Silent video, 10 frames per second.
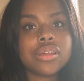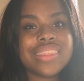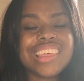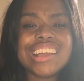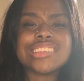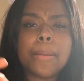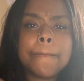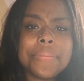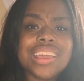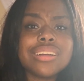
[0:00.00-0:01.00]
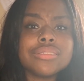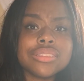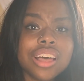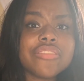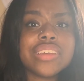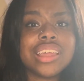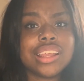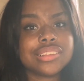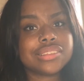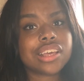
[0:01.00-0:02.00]
That is a big love in
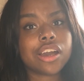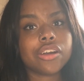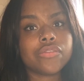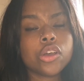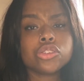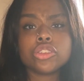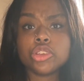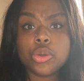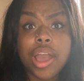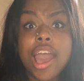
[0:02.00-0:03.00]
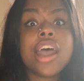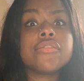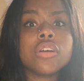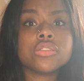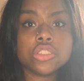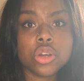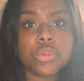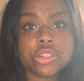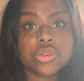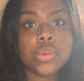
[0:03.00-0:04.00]
itself. So you have so
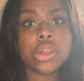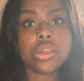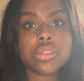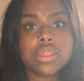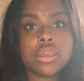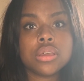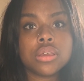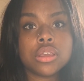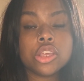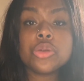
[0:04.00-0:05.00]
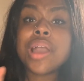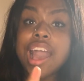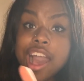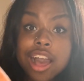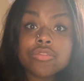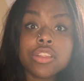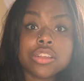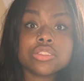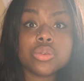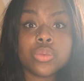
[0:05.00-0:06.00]
much worth. You have
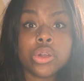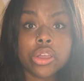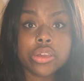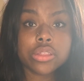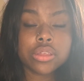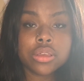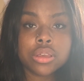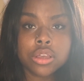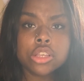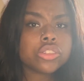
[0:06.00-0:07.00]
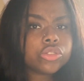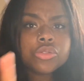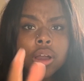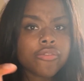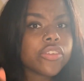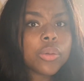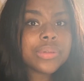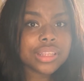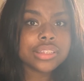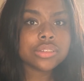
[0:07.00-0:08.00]
lots of worth. So do not feel
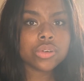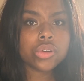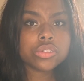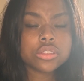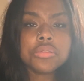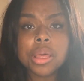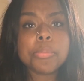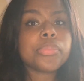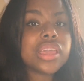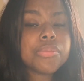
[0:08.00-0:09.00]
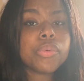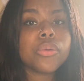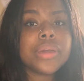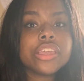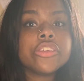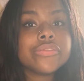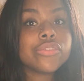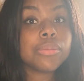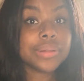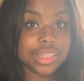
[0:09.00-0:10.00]
belittled. Don't let people make you
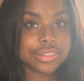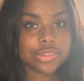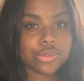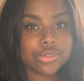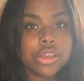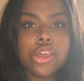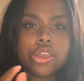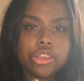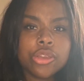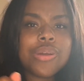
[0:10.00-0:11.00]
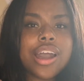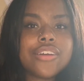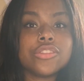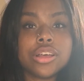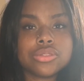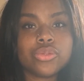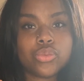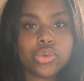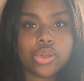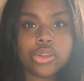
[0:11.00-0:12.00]
feel belittled. You have lots of
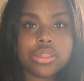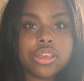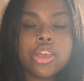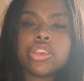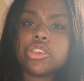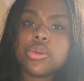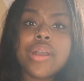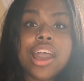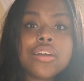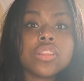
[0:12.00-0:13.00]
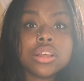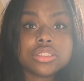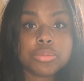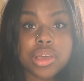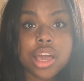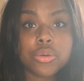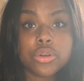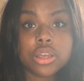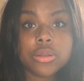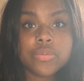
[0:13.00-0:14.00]
worth. You have lots of
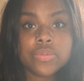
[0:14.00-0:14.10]
power.